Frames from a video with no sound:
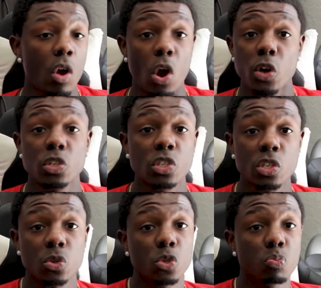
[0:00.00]
Her
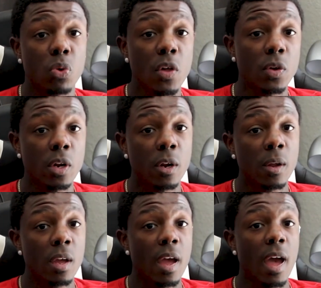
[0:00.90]
sister's brother
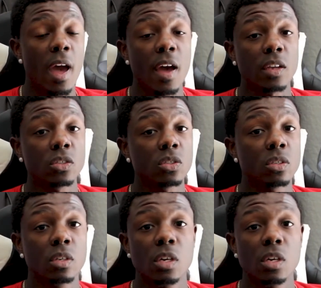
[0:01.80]
has